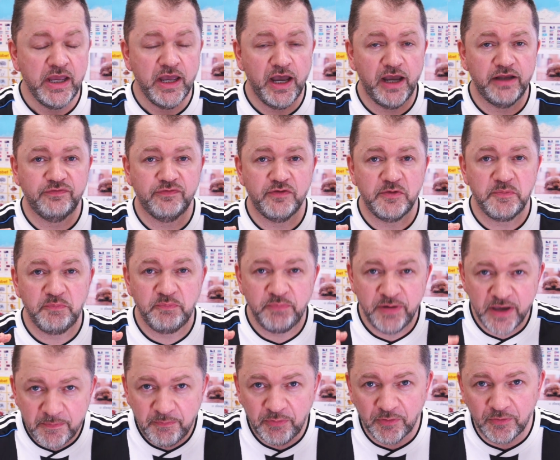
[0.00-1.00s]
And for
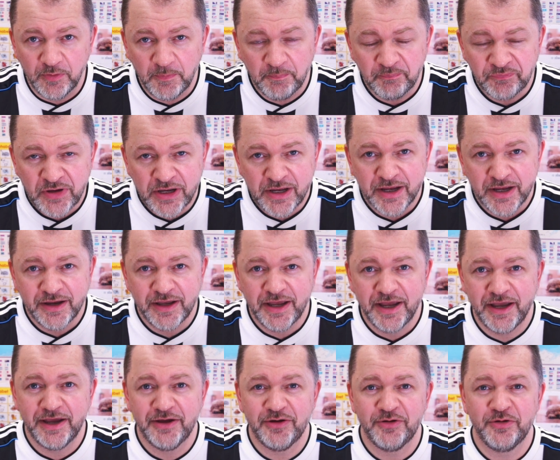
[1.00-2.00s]
people
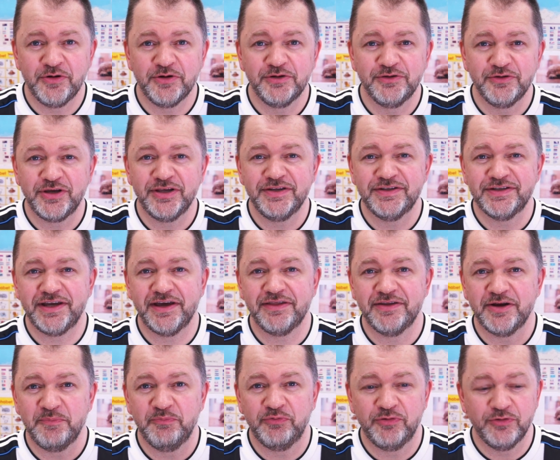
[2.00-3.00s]
who are looking to get
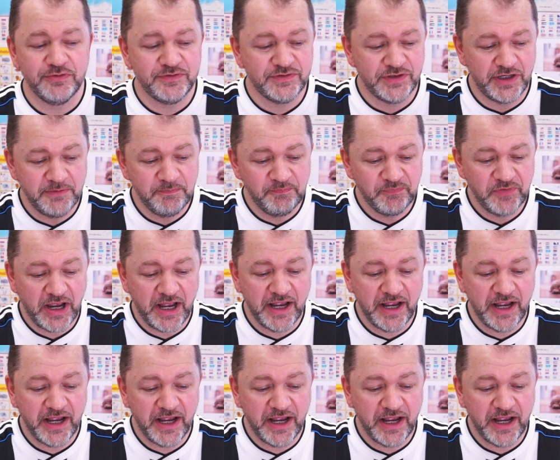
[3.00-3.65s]
their protein,